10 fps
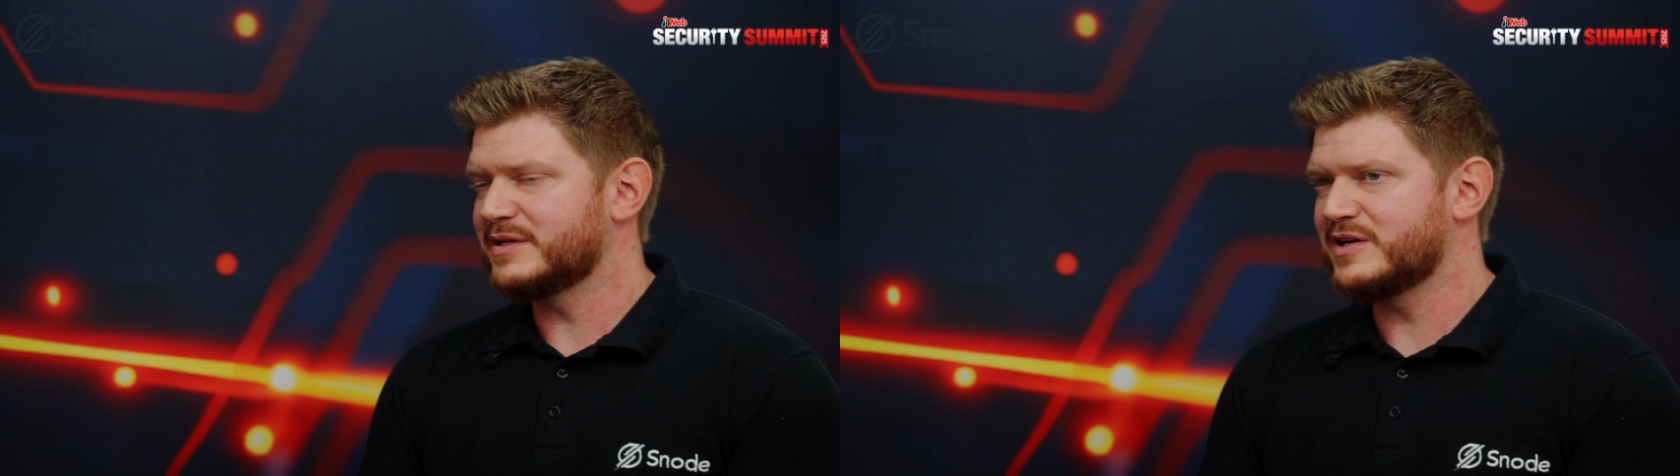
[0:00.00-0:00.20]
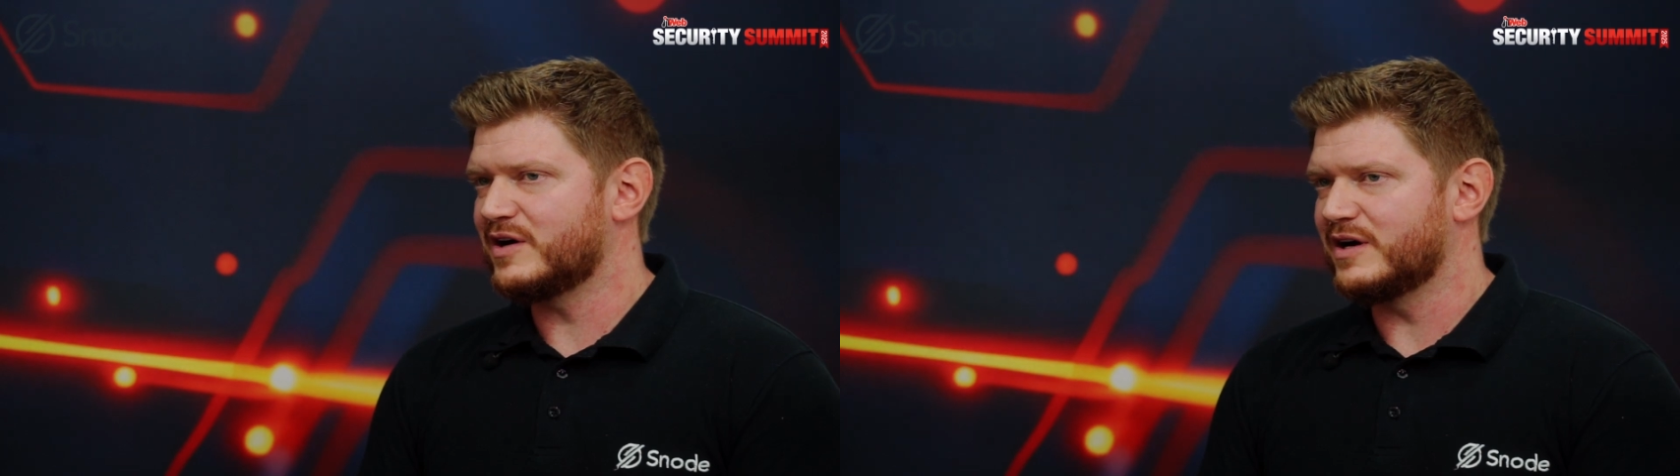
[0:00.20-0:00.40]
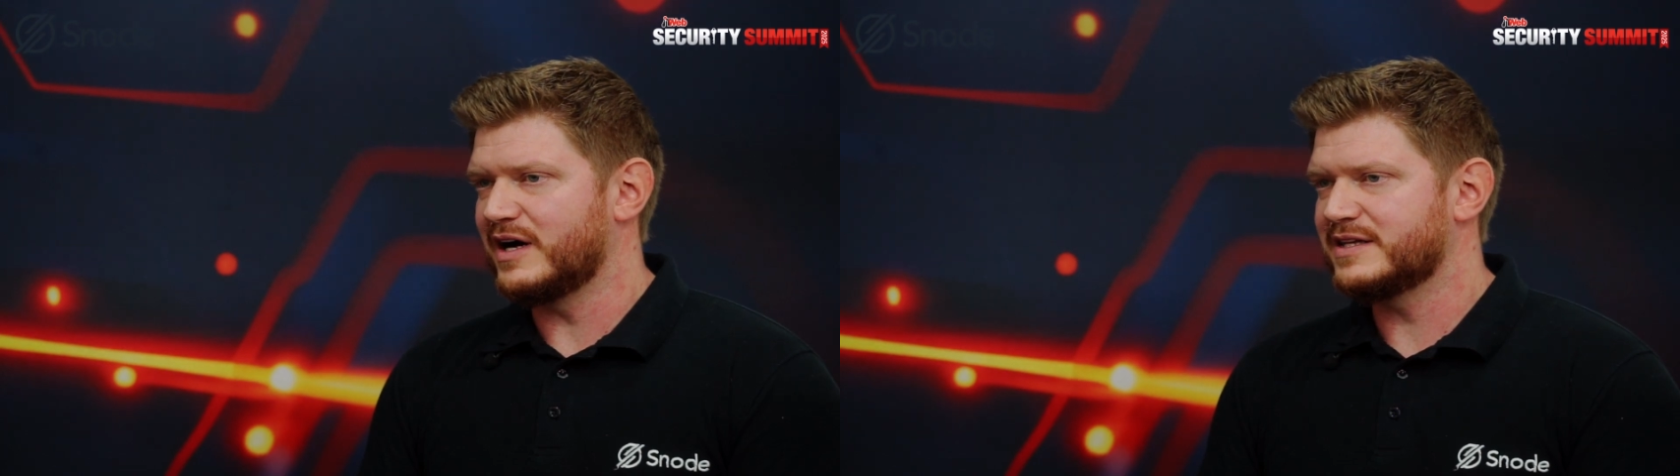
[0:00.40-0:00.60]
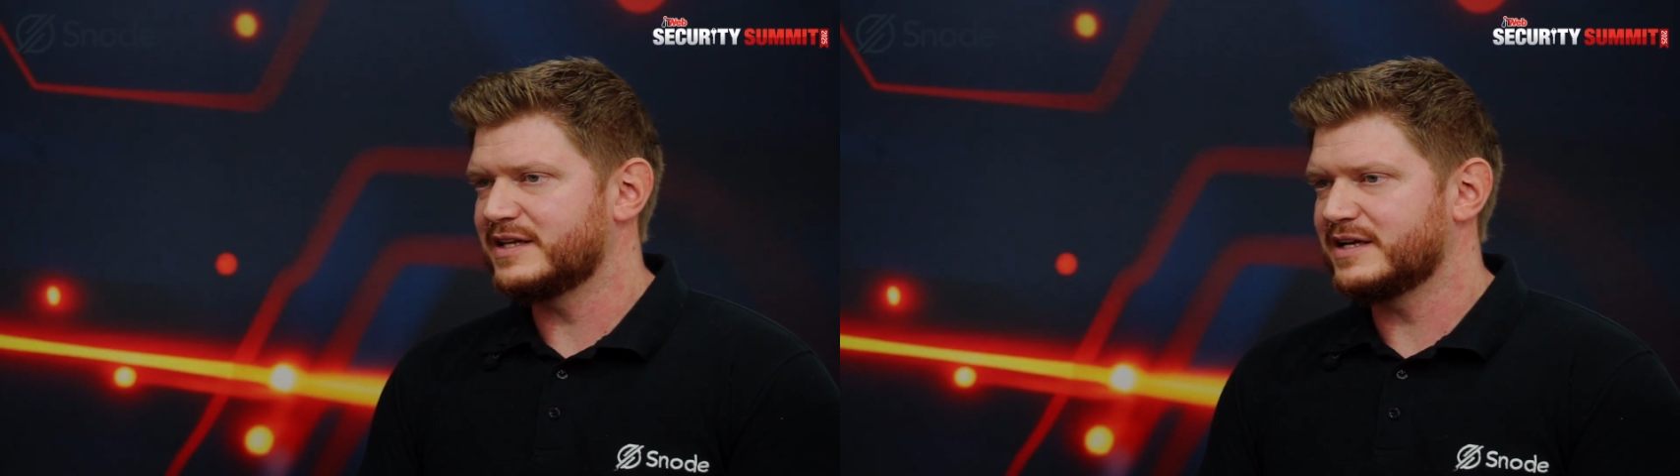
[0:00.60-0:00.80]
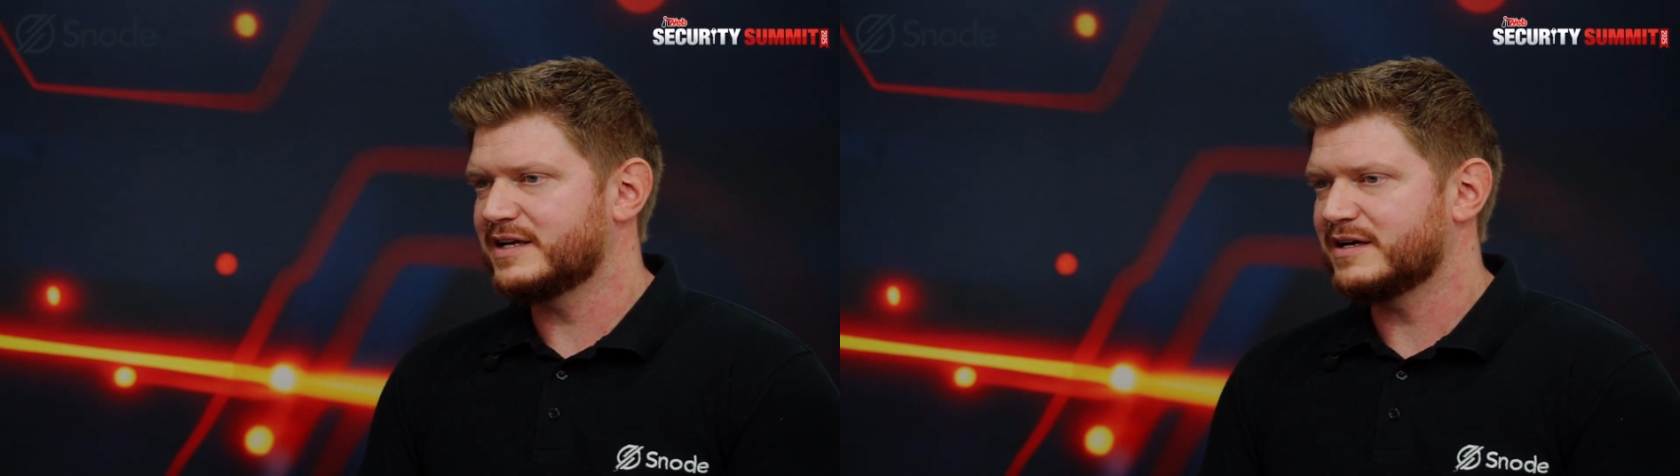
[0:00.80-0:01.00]
yeah, I
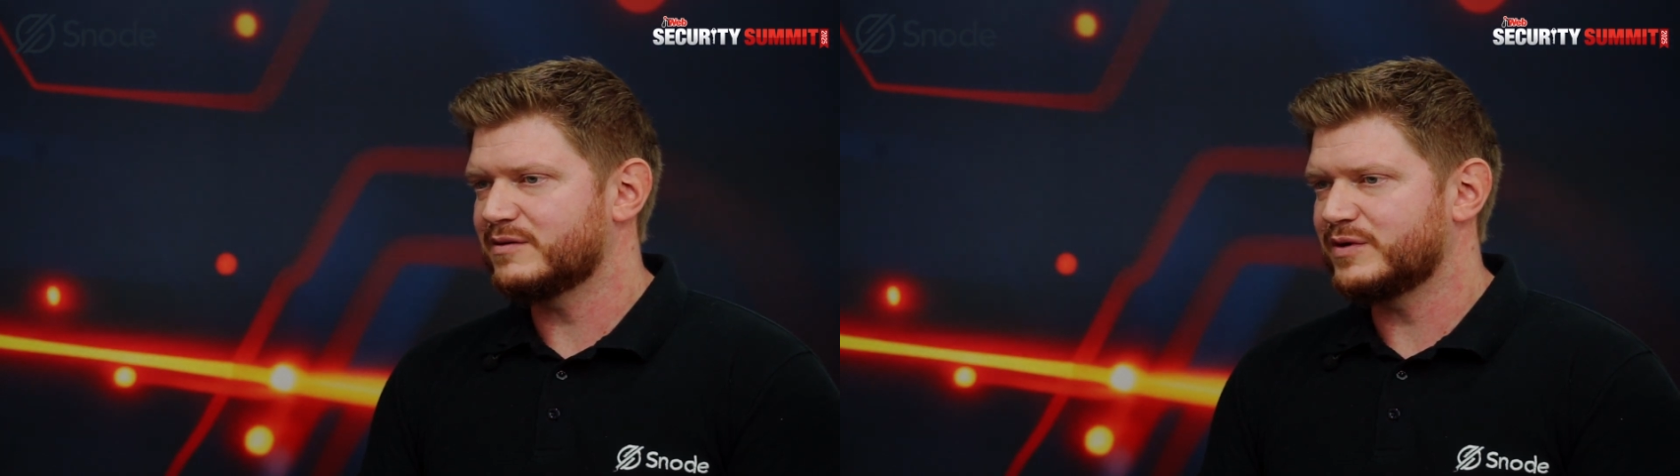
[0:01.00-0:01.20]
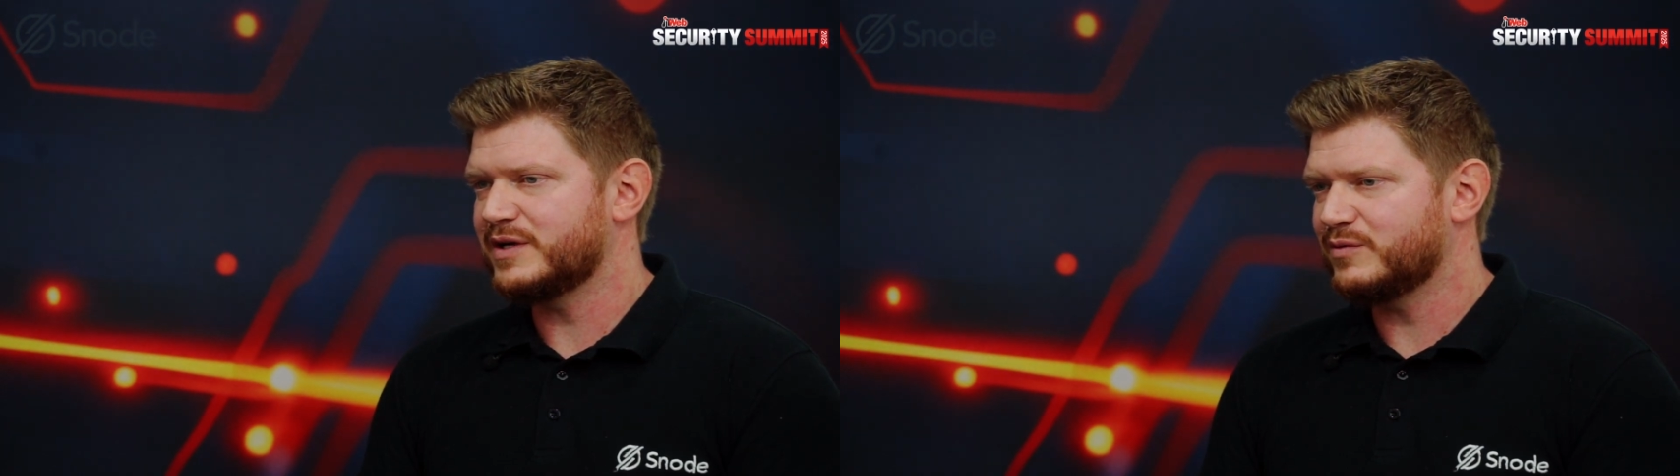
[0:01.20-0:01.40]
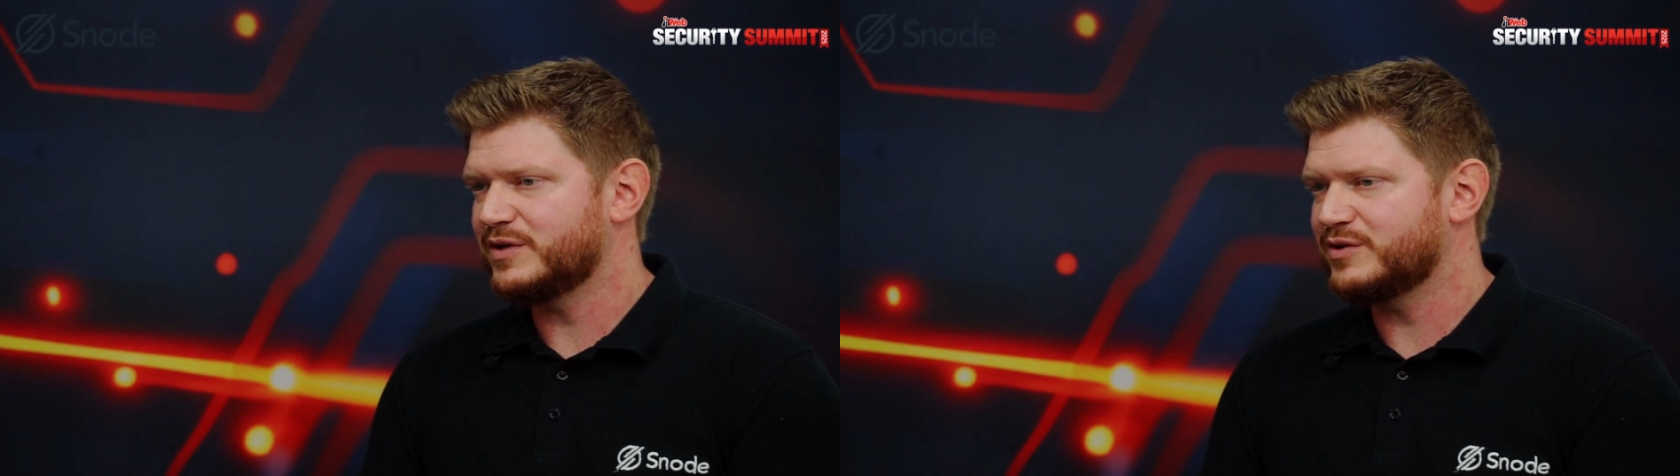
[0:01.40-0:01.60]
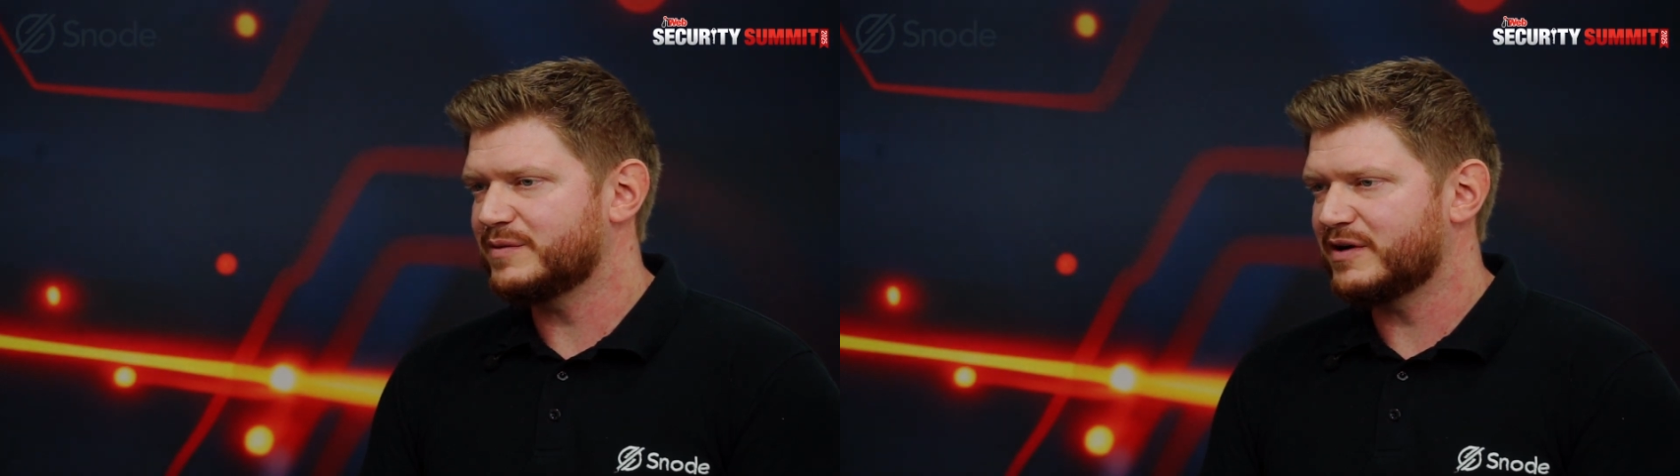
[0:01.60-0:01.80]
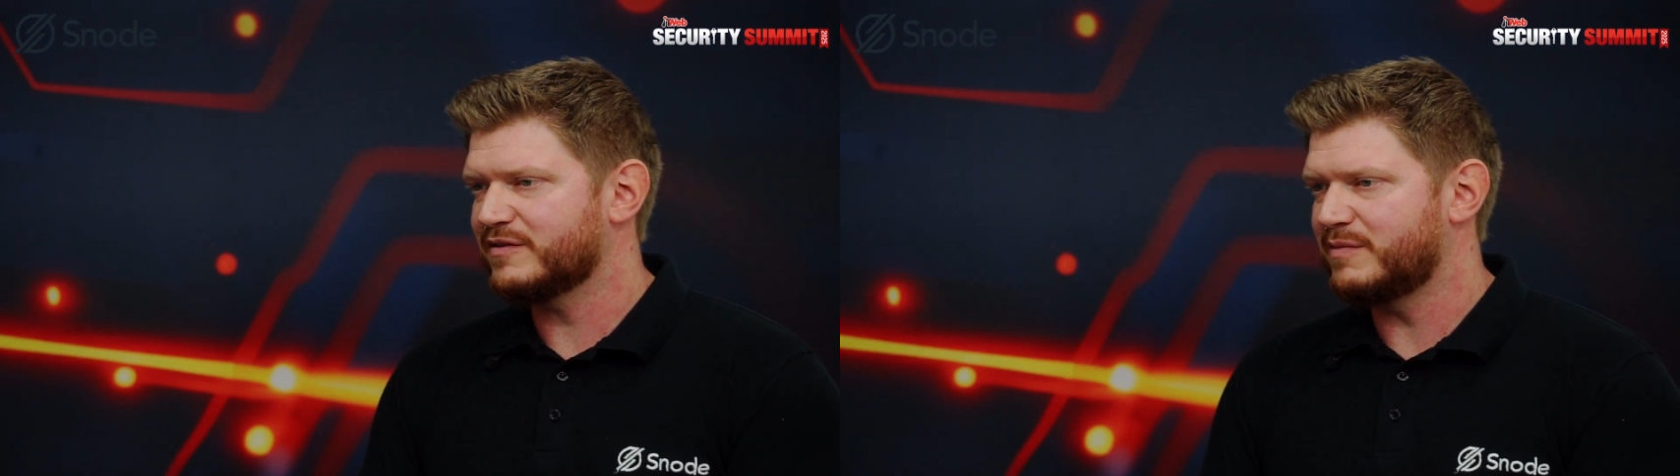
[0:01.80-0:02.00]
think we do a
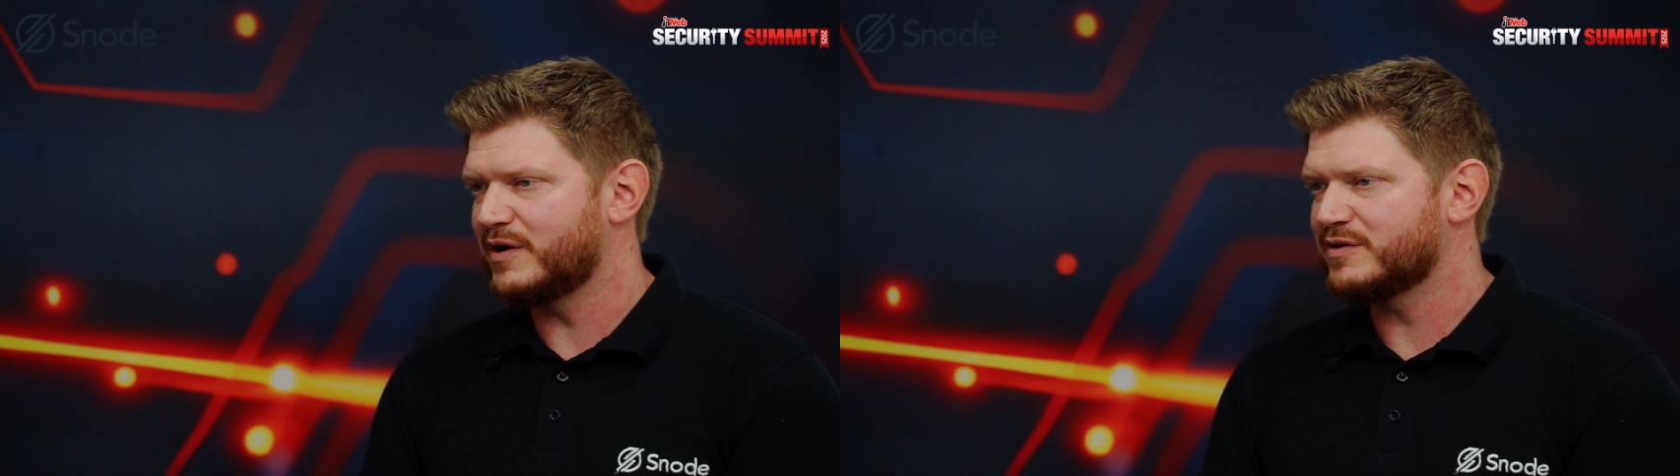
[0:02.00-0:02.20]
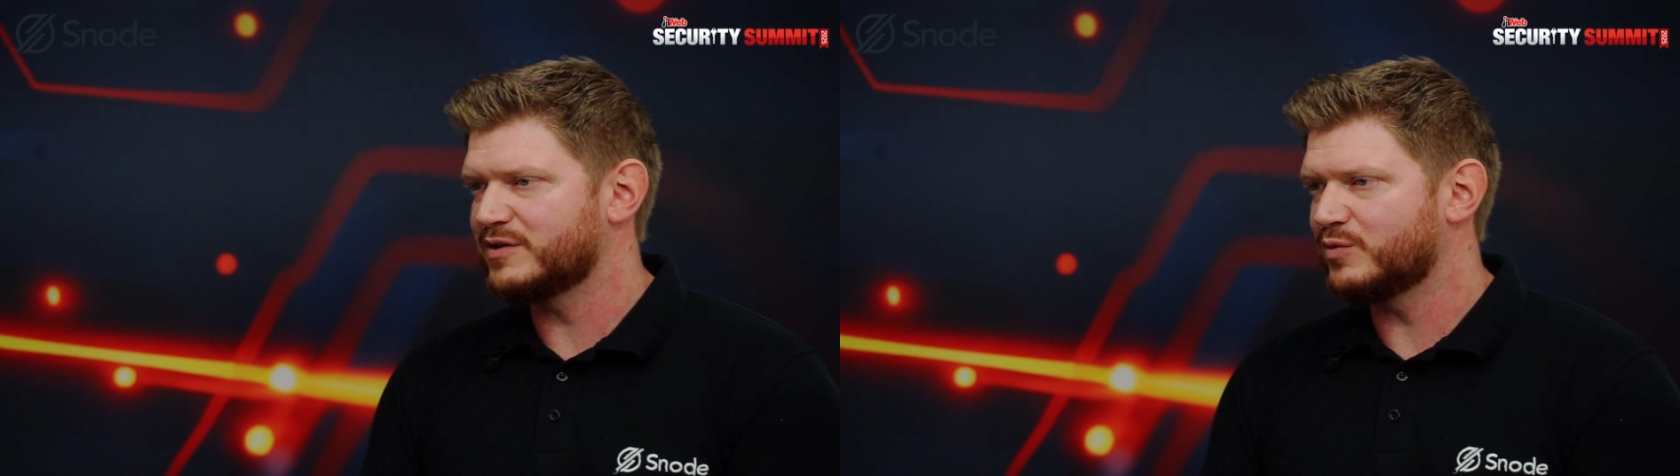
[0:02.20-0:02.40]
bit of both.